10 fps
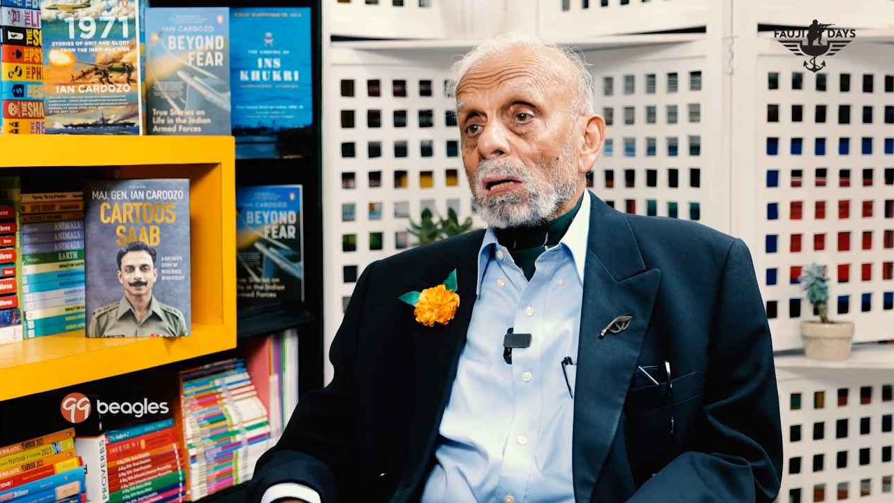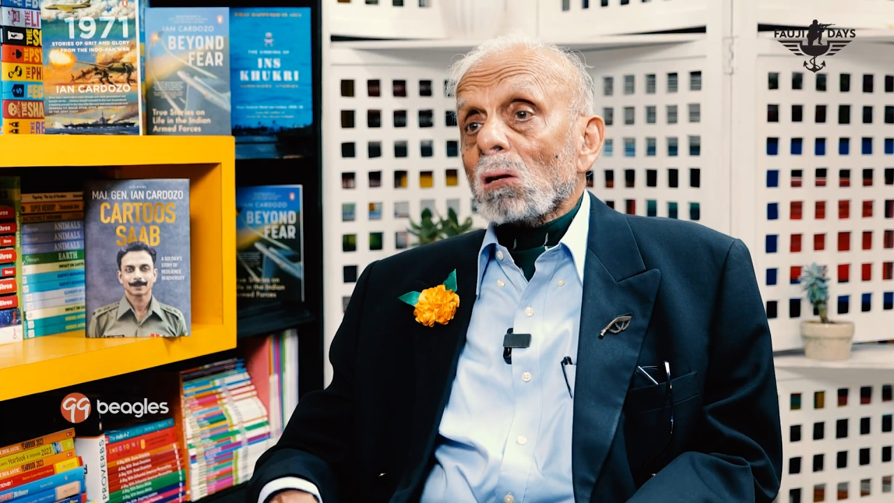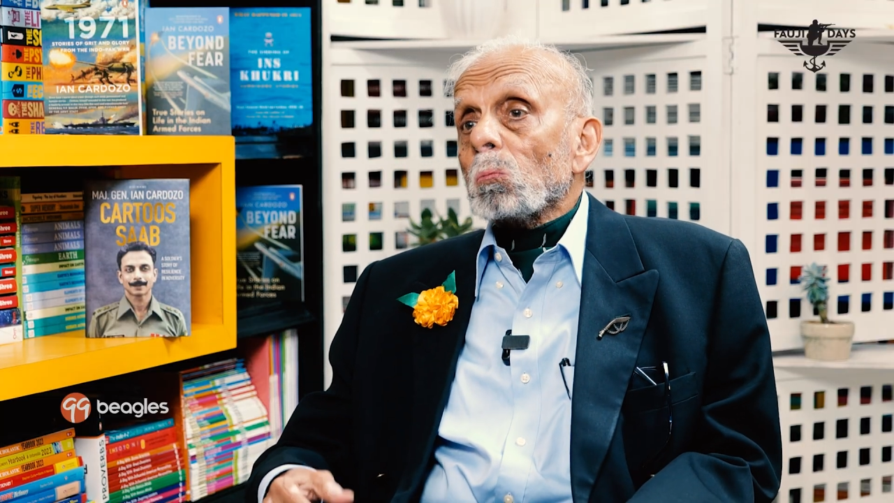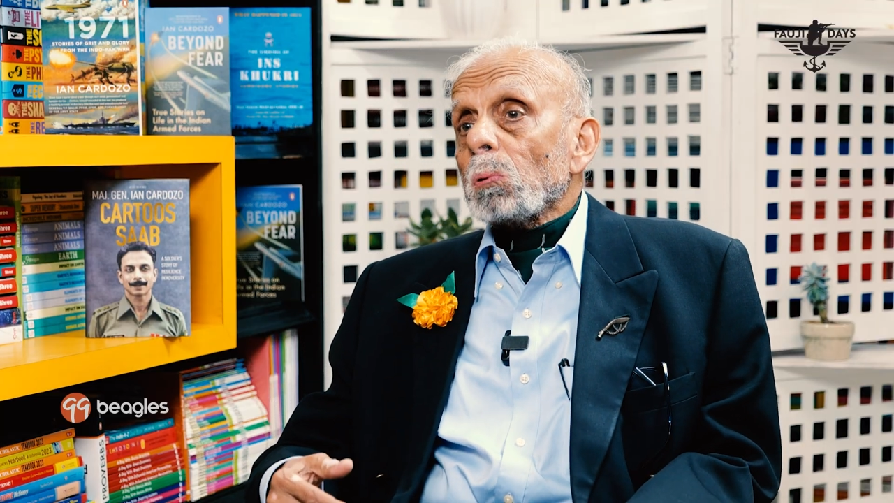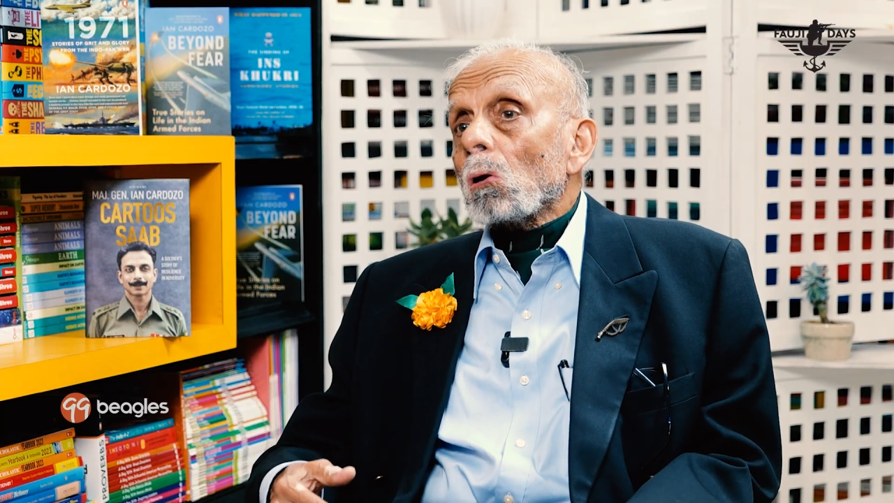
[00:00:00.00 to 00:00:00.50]

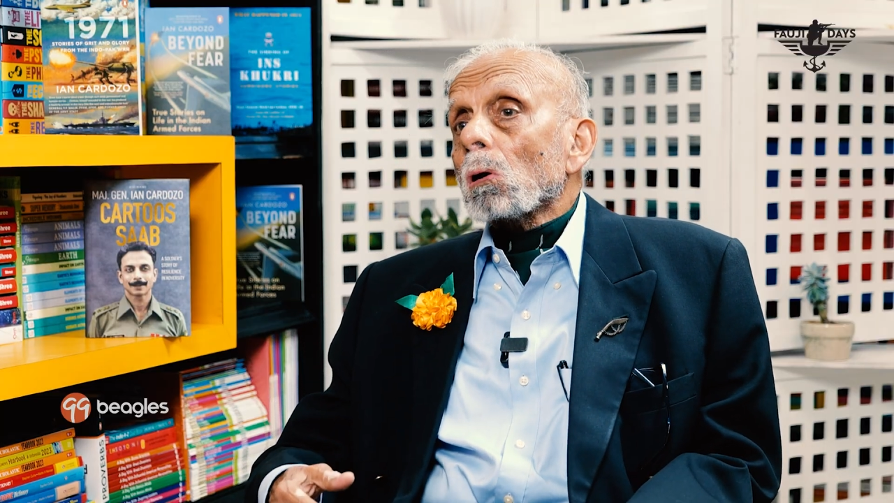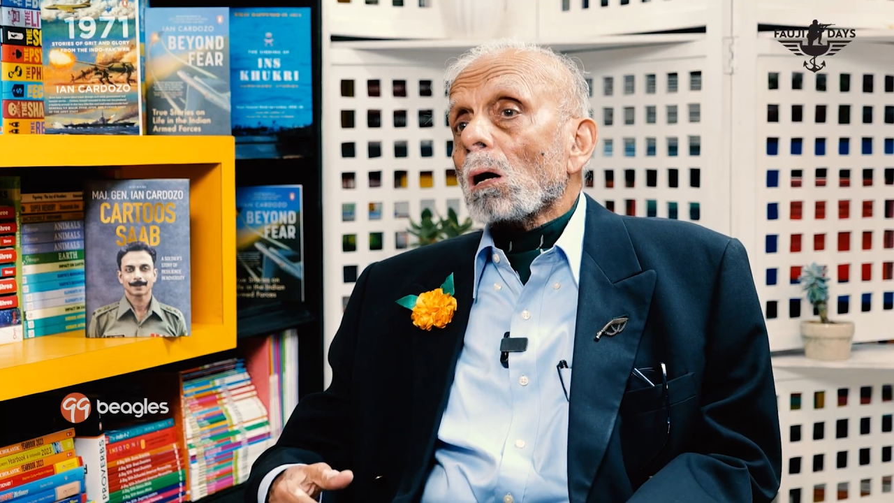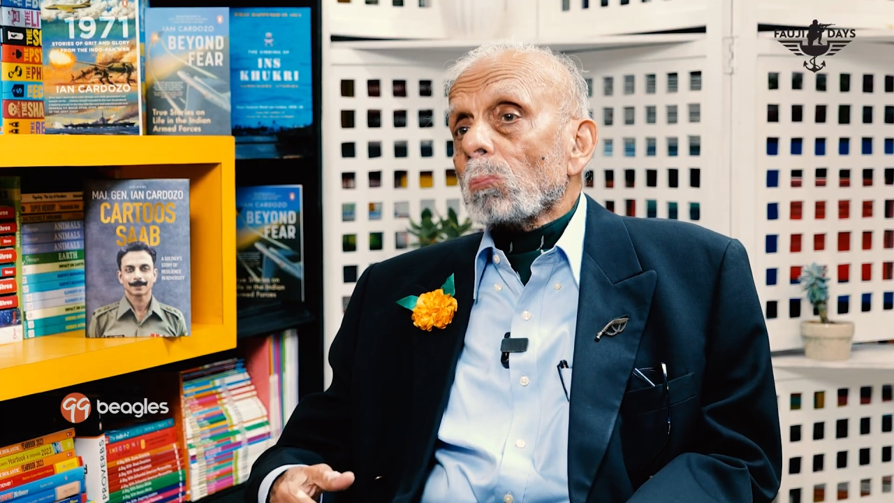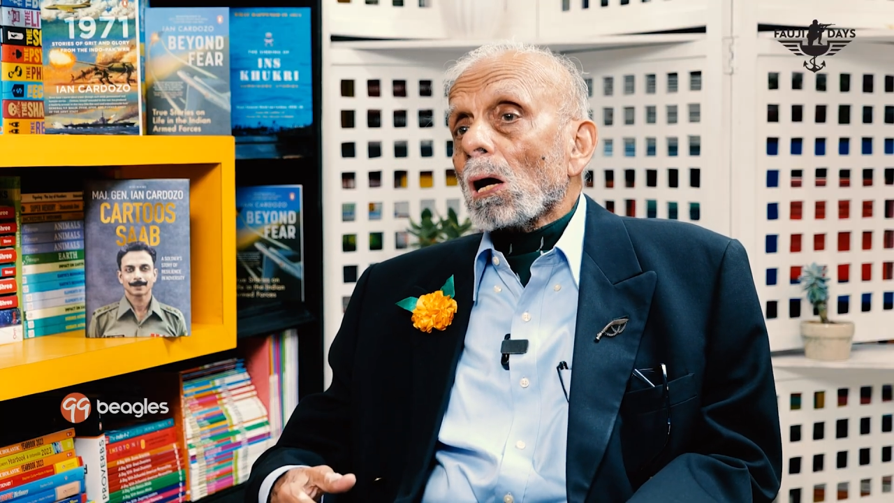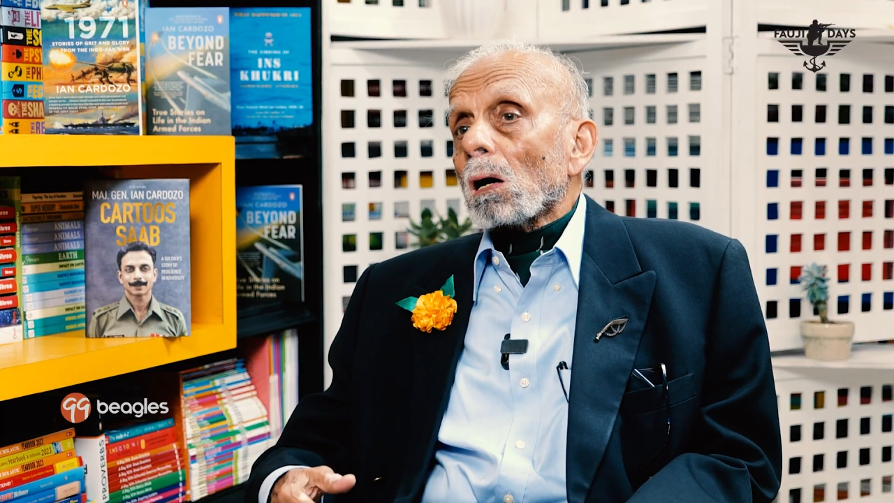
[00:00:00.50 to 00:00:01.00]
can speak on
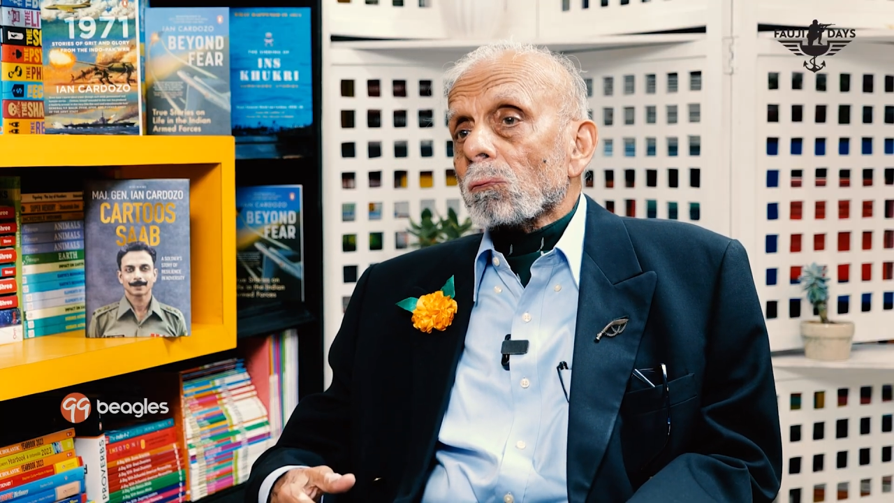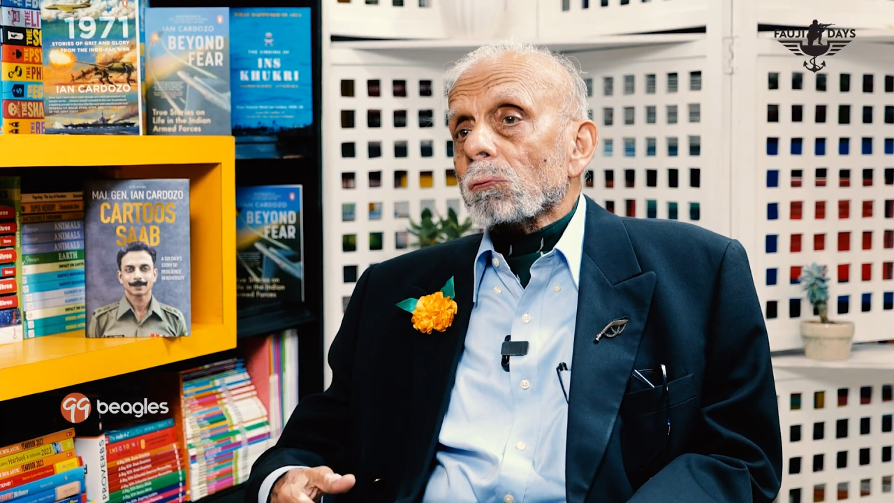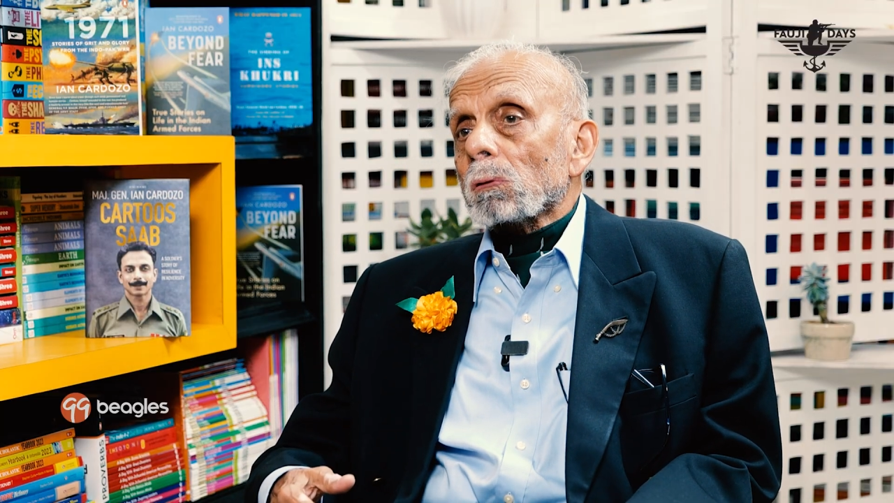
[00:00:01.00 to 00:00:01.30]
our behalf.